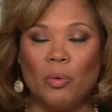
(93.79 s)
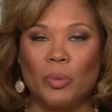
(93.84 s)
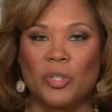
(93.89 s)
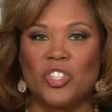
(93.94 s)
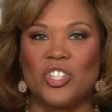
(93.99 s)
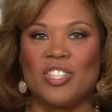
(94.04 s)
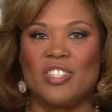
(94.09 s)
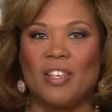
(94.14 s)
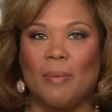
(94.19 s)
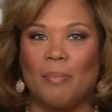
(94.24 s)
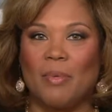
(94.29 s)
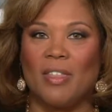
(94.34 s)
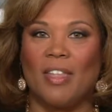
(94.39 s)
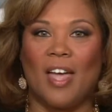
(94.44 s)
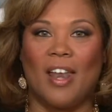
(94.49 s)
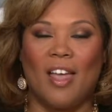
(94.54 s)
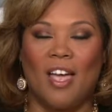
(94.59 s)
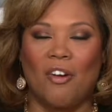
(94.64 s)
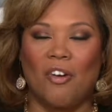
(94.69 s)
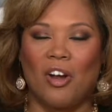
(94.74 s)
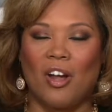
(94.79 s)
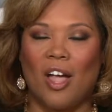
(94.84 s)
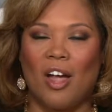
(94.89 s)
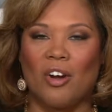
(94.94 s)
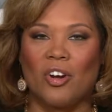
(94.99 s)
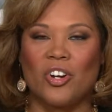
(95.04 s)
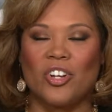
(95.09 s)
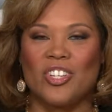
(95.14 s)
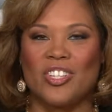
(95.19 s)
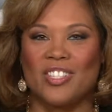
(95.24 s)
which is something that Eric
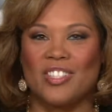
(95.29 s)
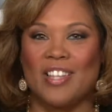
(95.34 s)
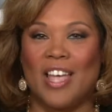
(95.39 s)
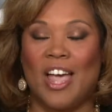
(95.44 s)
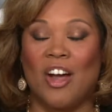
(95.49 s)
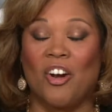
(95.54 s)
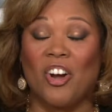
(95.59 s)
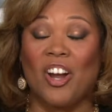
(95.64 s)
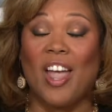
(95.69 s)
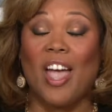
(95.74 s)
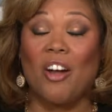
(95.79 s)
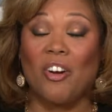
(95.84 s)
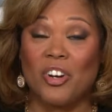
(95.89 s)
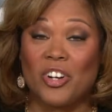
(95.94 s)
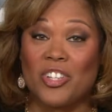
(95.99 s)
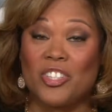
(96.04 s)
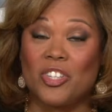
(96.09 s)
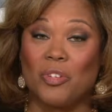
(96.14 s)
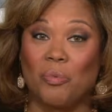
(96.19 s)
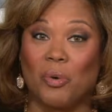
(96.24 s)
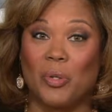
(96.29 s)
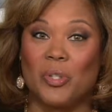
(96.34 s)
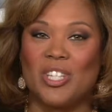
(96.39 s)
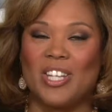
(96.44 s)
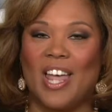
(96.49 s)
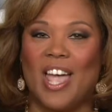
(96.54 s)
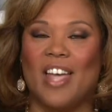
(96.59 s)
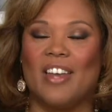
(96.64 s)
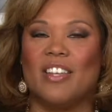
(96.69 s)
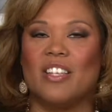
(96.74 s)
Erickson wrote
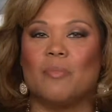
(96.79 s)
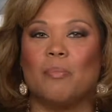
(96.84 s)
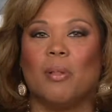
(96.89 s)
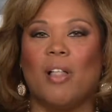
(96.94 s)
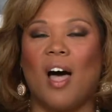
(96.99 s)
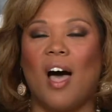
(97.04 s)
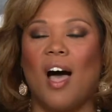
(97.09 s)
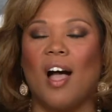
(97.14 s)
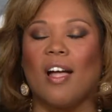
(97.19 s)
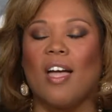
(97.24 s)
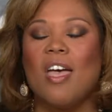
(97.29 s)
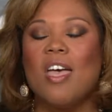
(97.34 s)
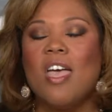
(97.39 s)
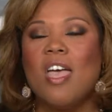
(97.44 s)
today in his blog.